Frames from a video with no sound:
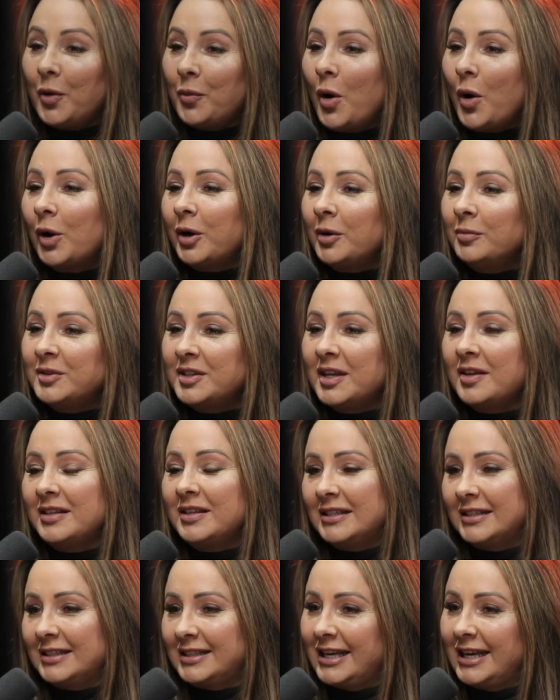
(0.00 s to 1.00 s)
welcome to the
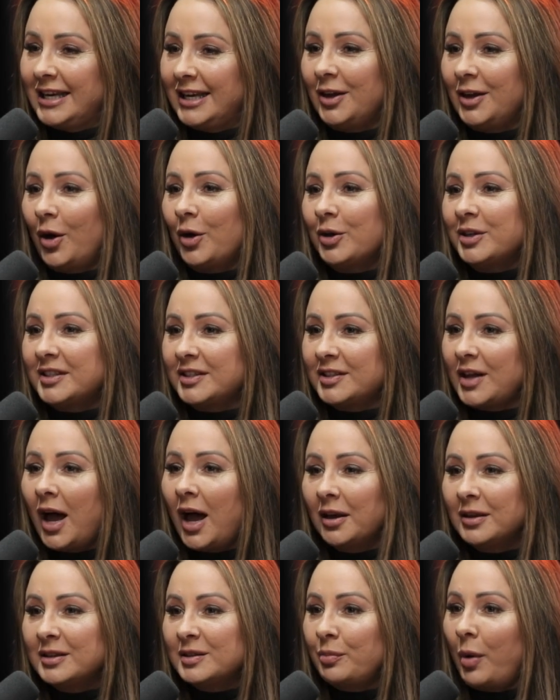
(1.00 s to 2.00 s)
CEO
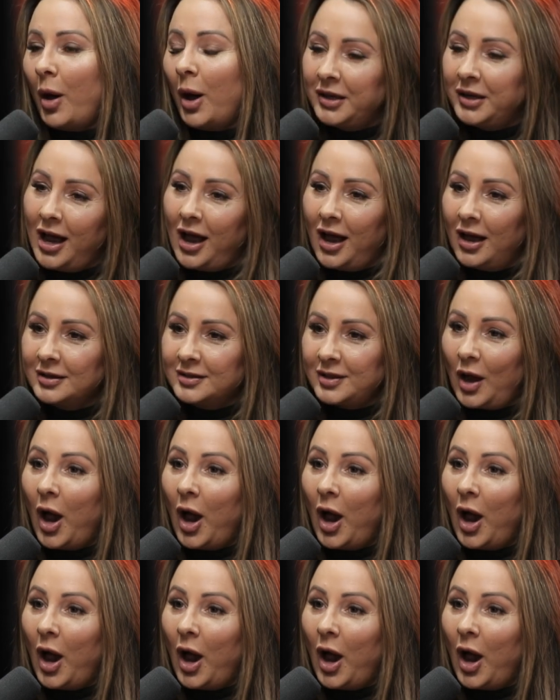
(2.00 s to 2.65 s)
Stylist podcast.